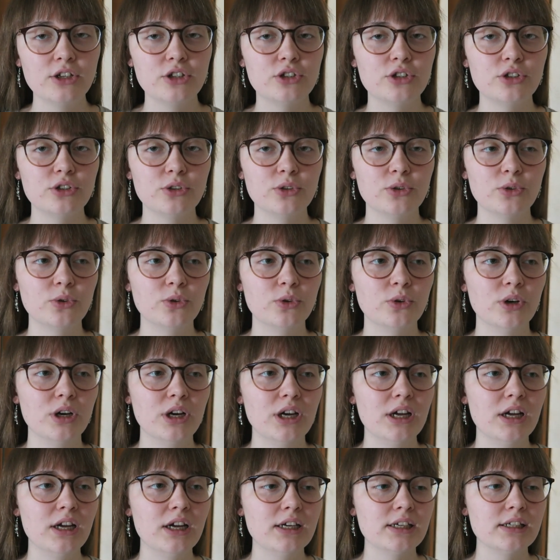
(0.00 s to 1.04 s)
to
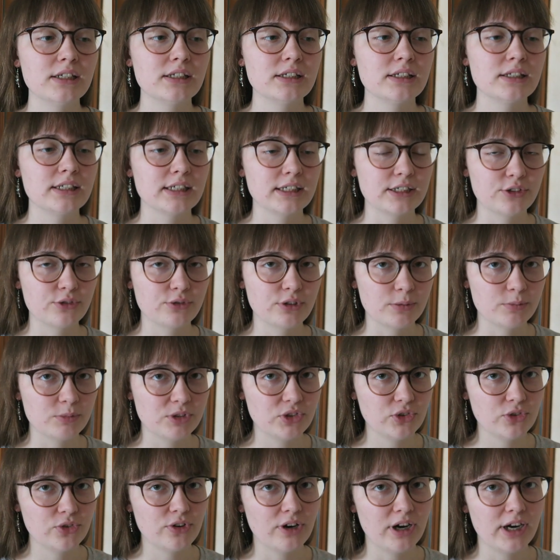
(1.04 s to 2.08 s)
Six
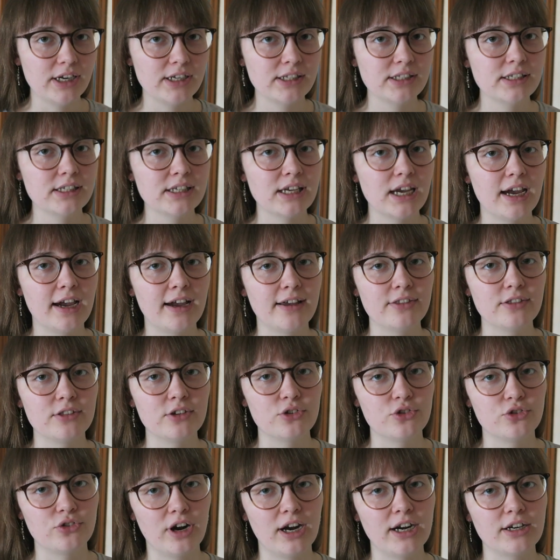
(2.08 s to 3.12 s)
Crimson Cranes and The
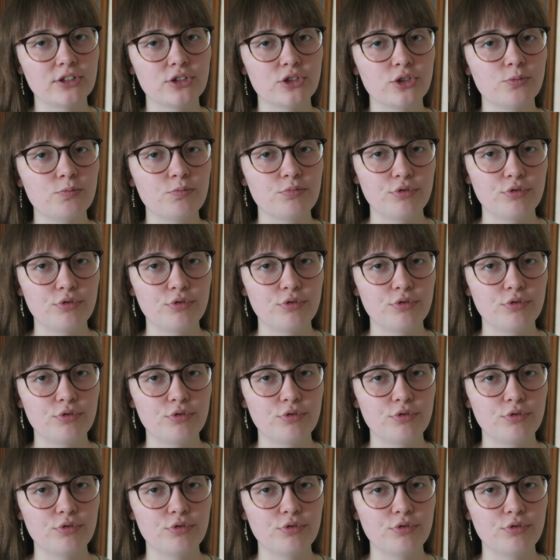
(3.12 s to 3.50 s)
Dragon's